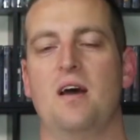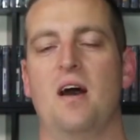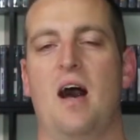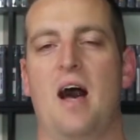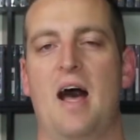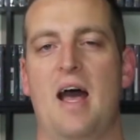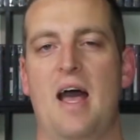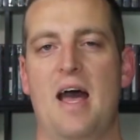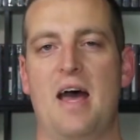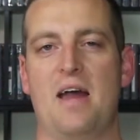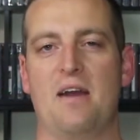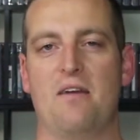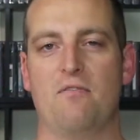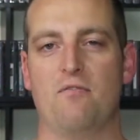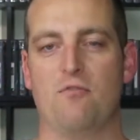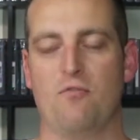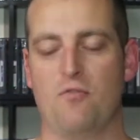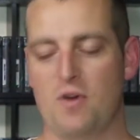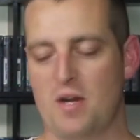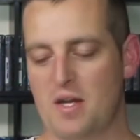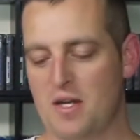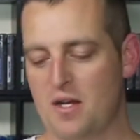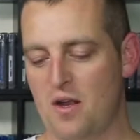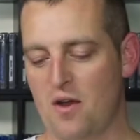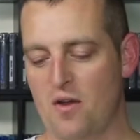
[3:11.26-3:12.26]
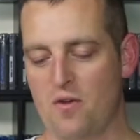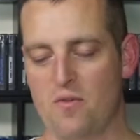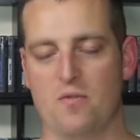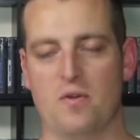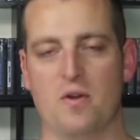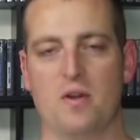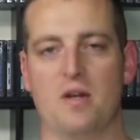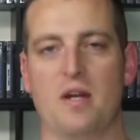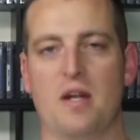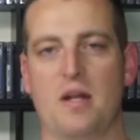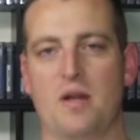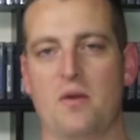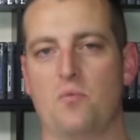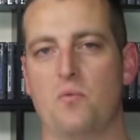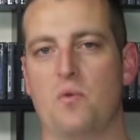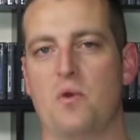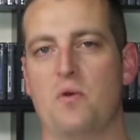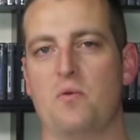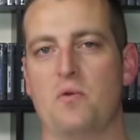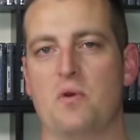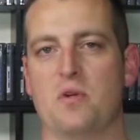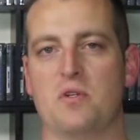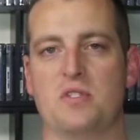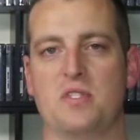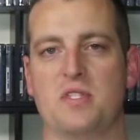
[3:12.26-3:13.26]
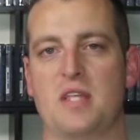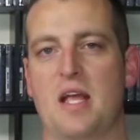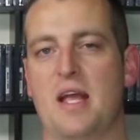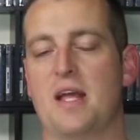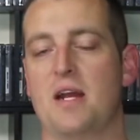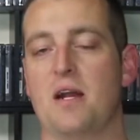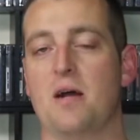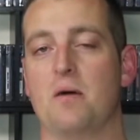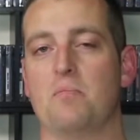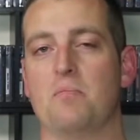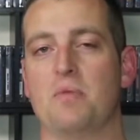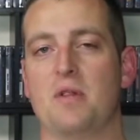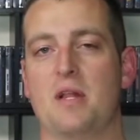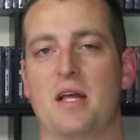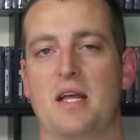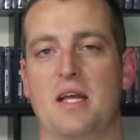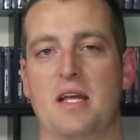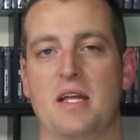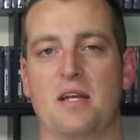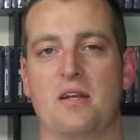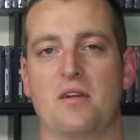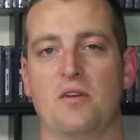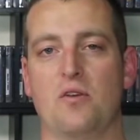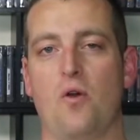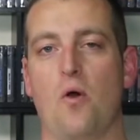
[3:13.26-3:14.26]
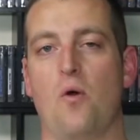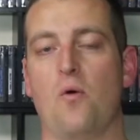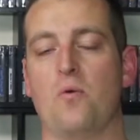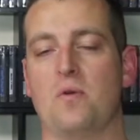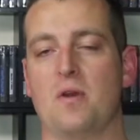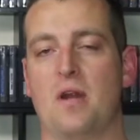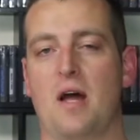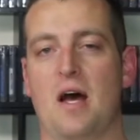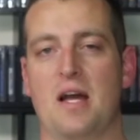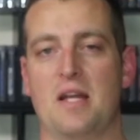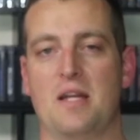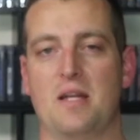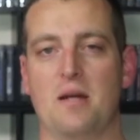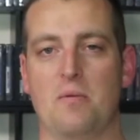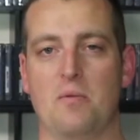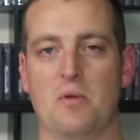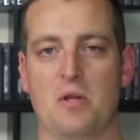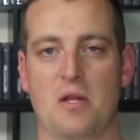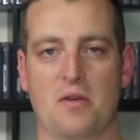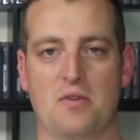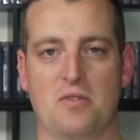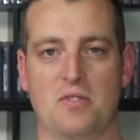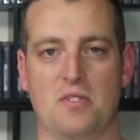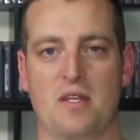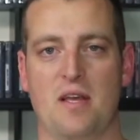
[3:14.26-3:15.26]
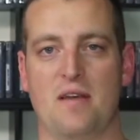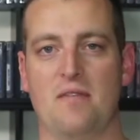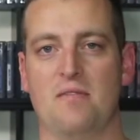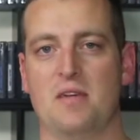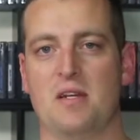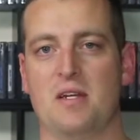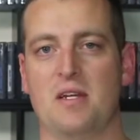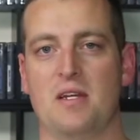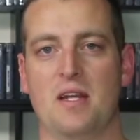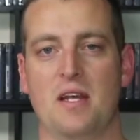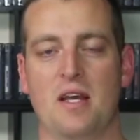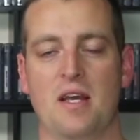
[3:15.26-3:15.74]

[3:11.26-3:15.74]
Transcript: I had a friend over and we were staying up playing Goldeneye 007.